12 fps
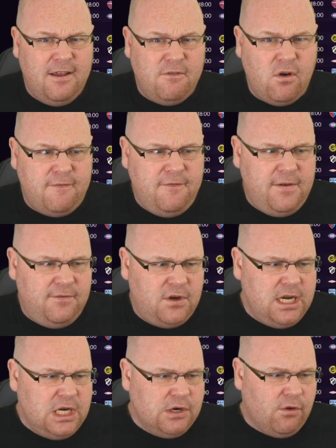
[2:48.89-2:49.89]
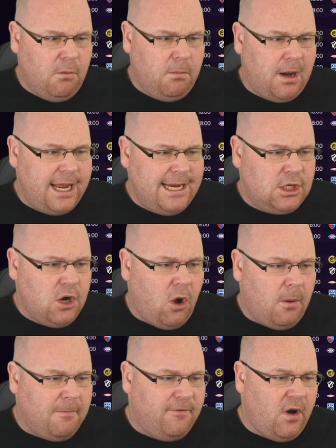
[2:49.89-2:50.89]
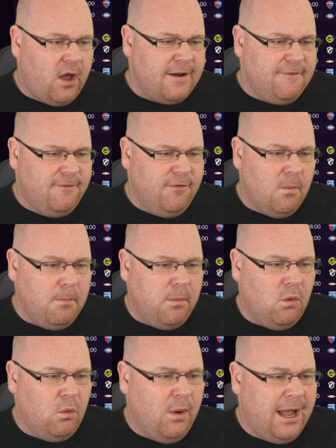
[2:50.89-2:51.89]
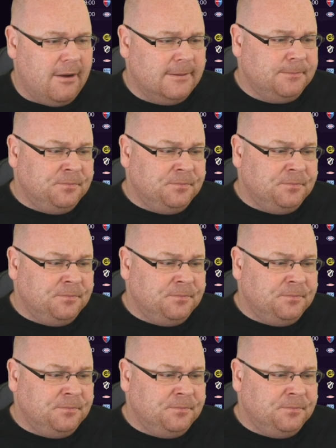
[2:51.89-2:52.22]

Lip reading: for a 15-year-old playing top-flight football. Well,